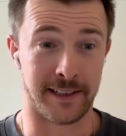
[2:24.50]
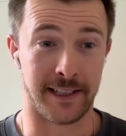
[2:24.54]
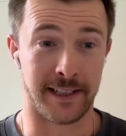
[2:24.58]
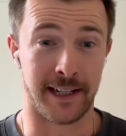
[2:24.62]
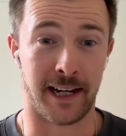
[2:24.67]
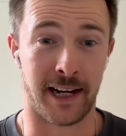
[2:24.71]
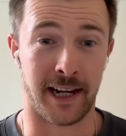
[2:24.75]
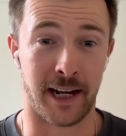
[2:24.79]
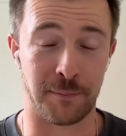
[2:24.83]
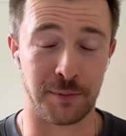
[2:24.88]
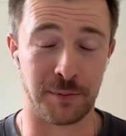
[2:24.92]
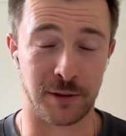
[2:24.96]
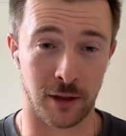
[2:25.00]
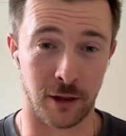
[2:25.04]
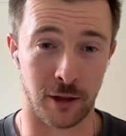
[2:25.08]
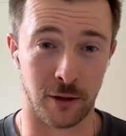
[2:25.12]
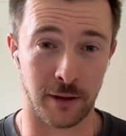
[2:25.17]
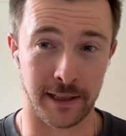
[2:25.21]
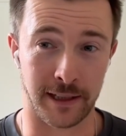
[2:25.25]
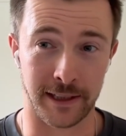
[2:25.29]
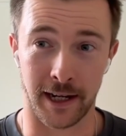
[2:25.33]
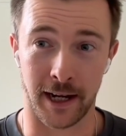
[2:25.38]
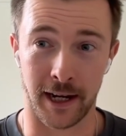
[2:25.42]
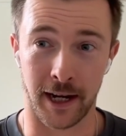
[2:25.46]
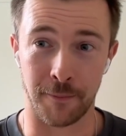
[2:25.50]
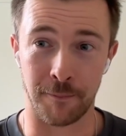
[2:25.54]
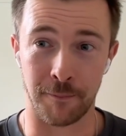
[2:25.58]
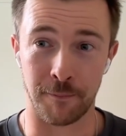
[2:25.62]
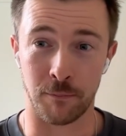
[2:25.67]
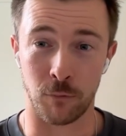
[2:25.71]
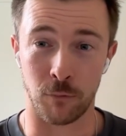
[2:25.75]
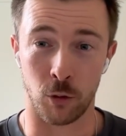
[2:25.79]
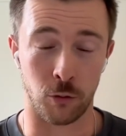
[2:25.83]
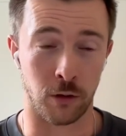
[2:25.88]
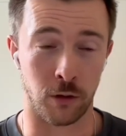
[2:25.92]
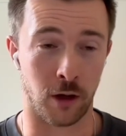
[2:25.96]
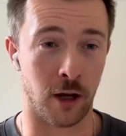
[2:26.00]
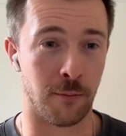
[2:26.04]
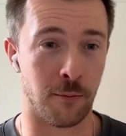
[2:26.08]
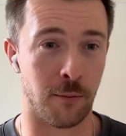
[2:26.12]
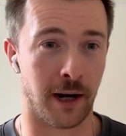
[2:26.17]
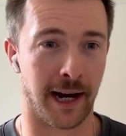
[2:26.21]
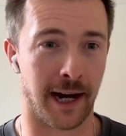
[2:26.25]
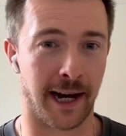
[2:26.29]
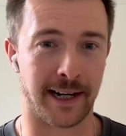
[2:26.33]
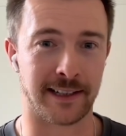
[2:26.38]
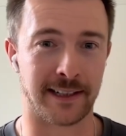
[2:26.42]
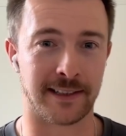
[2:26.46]
Yeah, absolutely. Although
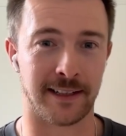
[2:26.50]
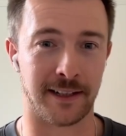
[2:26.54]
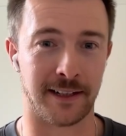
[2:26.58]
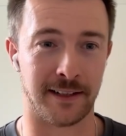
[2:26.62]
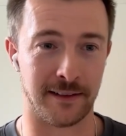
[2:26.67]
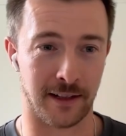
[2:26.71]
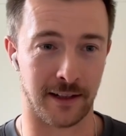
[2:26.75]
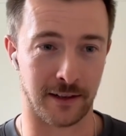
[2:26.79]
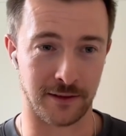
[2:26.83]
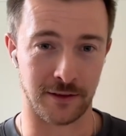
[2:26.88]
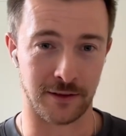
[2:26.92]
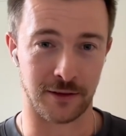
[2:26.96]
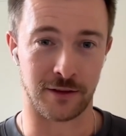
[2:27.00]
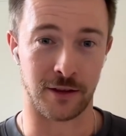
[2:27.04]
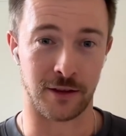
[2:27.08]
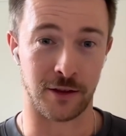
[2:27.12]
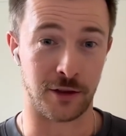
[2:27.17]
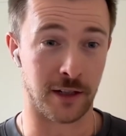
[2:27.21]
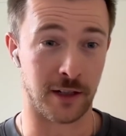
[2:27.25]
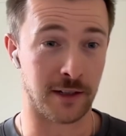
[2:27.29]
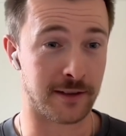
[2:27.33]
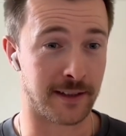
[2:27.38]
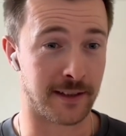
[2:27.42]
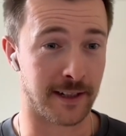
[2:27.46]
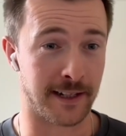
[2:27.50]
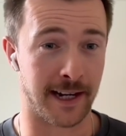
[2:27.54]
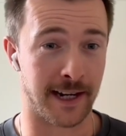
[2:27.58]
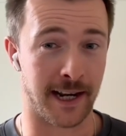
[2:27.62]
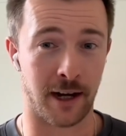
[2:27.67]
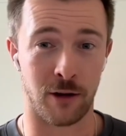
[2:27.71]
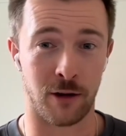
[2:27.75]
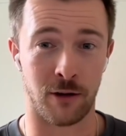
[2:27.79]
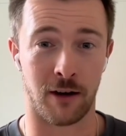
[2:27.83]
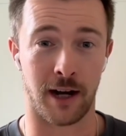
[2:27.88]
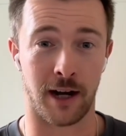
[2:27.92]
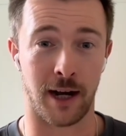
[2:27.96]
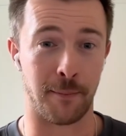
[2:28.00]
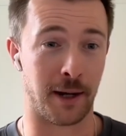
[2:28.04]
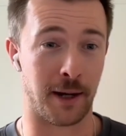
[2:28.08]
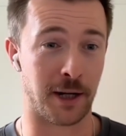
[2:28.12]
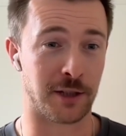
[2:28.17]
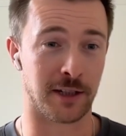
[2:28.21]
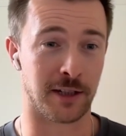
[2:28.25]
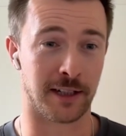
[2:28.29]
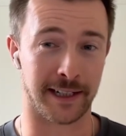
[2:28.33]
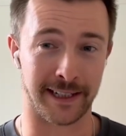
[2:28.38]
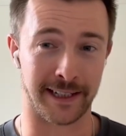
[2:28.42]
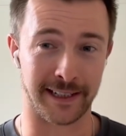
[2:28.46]
my accent doesn't suggest it now, I'm
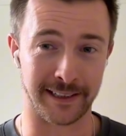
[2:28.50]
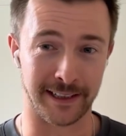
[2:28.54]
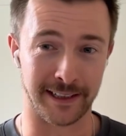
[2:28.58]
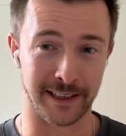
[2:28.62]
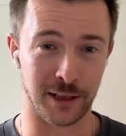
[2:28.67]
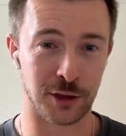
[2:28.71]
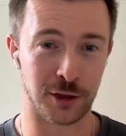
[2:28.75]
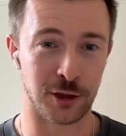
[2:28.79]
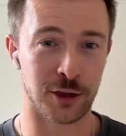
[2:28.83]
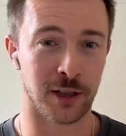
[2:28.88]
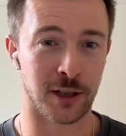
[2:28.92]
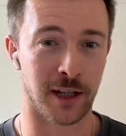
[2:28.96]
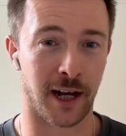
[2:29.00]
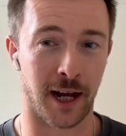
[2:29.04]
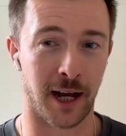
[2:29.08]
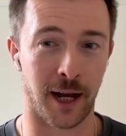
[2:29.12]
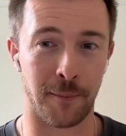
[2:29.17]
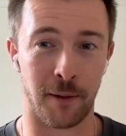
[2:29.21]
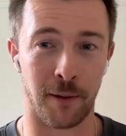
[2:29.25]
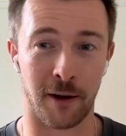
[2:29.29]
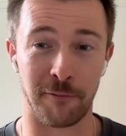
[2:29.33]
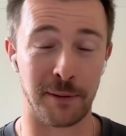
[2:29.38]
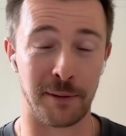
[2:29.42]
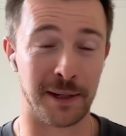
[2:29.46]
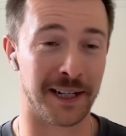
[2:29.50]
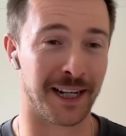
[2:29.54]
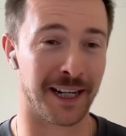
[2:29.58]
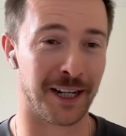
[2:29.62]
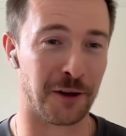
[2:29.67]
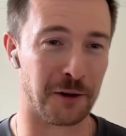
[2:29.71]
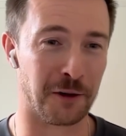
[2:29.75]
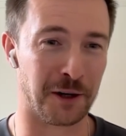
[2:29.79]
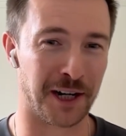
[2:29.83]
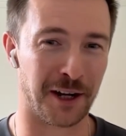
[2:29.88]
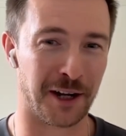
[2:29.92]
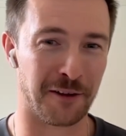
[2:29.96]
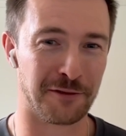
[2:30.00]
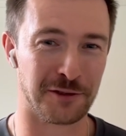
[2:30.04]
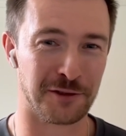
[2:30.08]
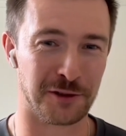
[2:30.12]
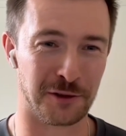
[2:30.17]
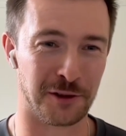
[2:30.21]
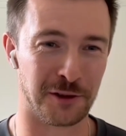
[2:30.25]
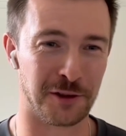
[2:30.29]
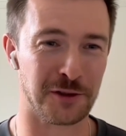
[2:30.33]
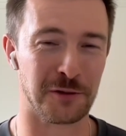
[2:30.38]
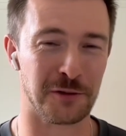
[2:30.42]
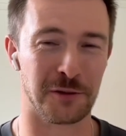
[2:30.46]
actually English. I've been here long enough
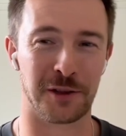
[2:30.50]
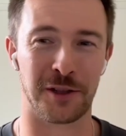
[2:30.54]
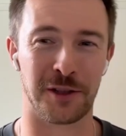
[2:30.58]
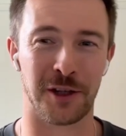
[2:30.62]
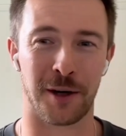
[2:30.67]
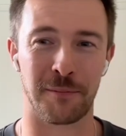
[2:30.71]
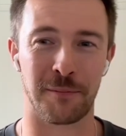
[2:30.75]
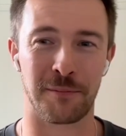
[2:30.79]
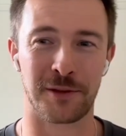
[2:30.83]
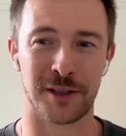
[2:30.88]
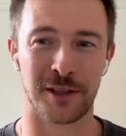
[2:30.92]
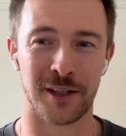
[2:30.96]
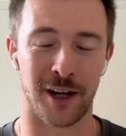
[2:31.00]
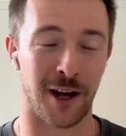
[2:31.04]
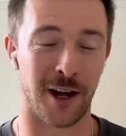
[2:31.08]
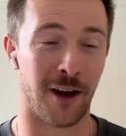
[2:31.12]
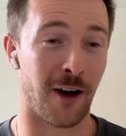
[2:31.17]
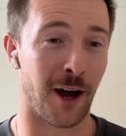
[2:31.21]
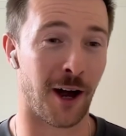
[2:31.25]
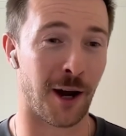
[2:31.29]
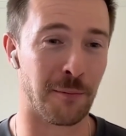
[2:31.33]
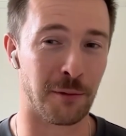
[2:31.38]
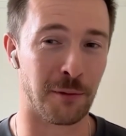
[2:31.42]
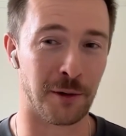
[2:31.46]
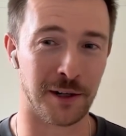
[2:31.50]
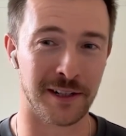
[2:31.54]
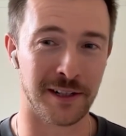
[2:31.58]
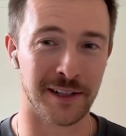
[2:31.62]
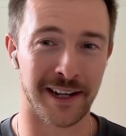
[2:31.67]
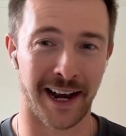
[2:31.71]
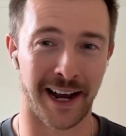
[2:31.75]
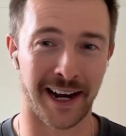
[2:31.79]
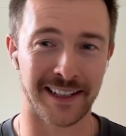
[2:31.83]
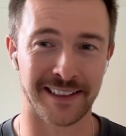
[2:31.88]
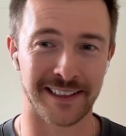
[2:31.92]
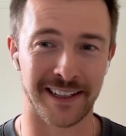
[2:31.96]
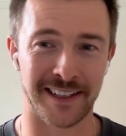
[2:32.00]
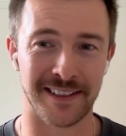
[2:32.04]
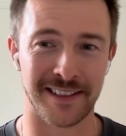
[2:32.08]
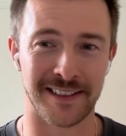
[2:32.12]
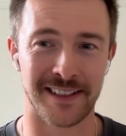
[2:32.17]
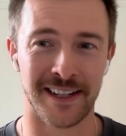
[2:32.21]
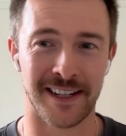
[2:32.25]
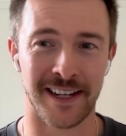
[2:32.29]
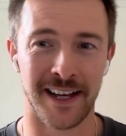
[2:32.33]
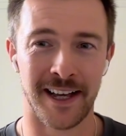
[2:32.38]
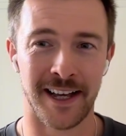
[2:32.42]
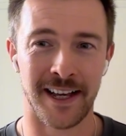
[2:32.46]
to adopt a hybrid
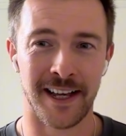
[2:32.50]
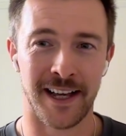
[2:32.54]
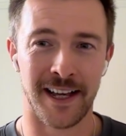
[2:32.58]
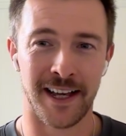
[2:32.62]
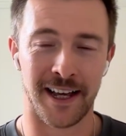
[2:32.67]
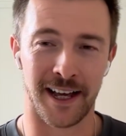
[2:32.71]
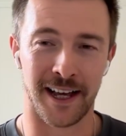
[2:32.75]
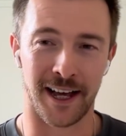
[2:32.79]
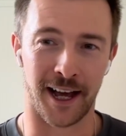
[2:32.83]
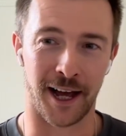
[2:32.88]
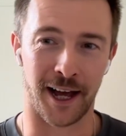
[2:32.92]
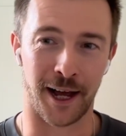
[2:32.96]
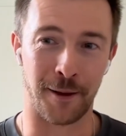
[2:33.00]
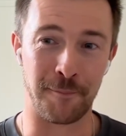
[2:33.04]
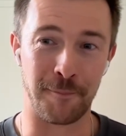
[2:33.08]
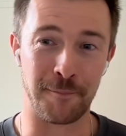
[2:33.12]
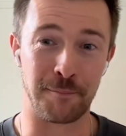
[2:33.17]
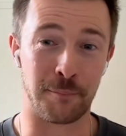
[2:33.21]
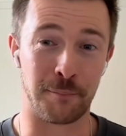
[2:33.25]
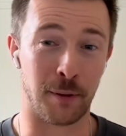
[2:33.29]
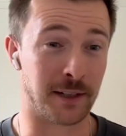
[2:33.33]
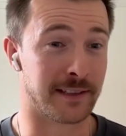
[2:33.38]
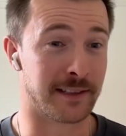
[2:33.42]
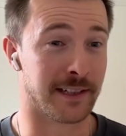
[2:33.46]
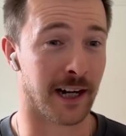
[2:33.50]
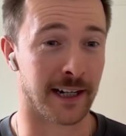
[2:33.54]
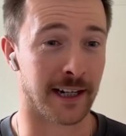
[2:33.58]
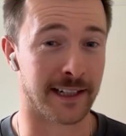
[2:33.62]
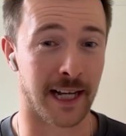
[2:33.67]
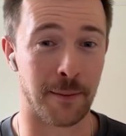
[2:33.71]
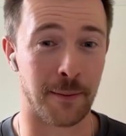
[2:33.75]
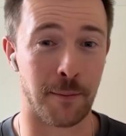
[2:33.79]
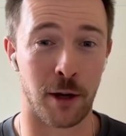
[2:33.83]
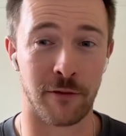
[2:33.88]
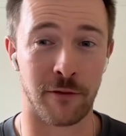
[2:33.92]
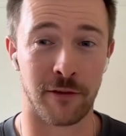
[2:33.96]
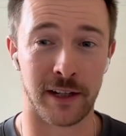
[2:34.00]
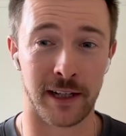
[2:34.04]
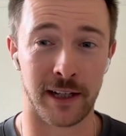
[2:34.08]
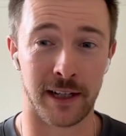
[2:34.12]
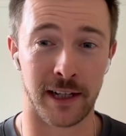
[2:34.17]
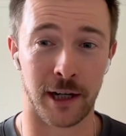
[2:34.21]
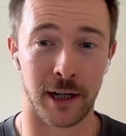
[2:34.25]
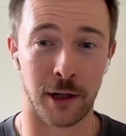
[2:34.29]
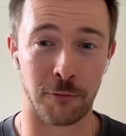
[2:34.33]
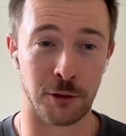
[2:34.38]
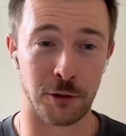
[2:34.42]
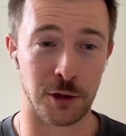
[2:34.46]
accent. But yeah, I came over
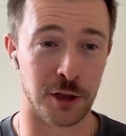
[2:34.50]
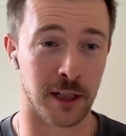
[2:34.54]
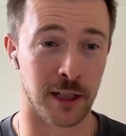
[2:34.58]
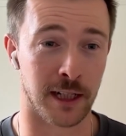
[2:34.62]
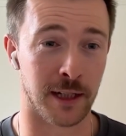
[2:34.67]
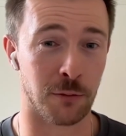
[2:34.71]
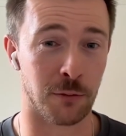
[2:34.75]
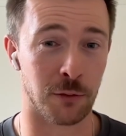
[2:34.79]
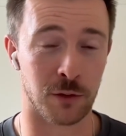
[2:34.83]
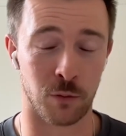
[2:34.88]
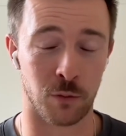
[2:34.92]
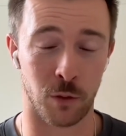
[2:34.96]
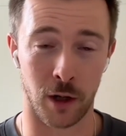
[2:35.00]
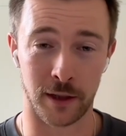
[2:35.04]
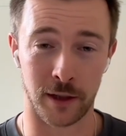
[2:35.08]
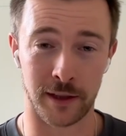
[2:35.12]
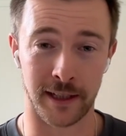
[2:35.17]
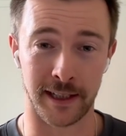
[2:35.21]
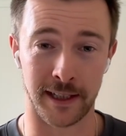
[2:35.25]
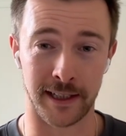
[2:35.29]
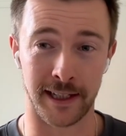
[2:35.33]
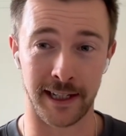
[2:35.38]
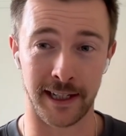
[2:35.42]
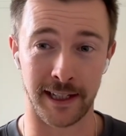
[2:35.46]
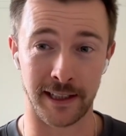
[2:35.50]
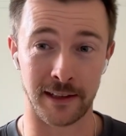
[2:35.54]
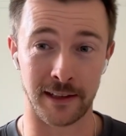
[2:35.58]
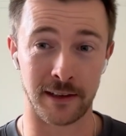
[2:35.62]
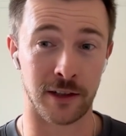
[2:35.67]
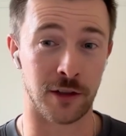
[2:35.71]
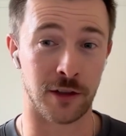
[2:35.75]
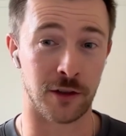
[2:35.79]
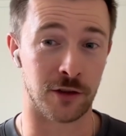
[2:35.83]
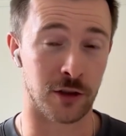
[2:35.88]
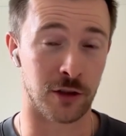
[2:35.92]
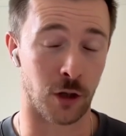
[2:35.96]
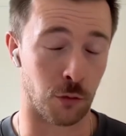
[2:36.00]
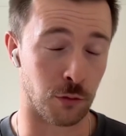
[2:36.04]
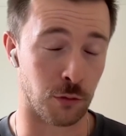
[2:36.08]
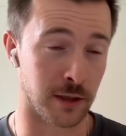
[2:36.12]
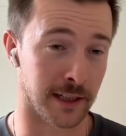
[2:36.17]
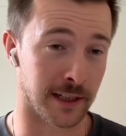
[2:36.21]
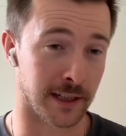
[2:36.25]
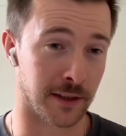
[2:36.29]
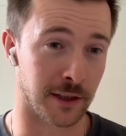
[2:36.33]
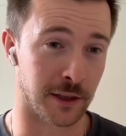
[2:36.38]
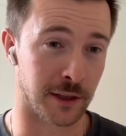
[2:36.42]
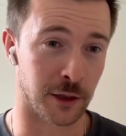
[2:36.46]
here originally, was working in
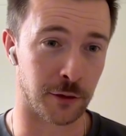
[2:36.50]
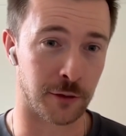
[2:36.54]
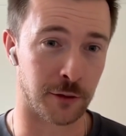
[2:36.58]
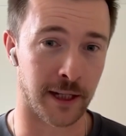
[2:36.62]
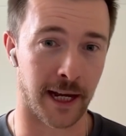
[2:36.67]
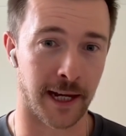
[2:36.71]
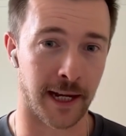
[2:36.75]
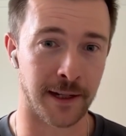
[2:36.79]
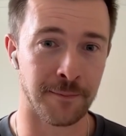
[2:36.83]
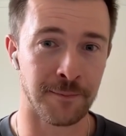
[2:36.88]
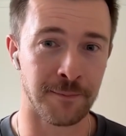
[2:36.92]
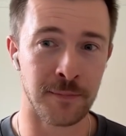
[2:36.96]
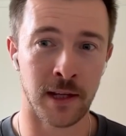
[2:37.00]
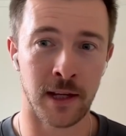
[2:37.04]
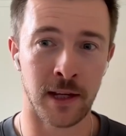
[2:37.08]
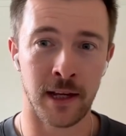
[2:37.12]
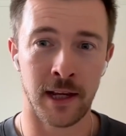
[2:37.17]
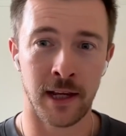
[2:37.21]
consulting in the UK.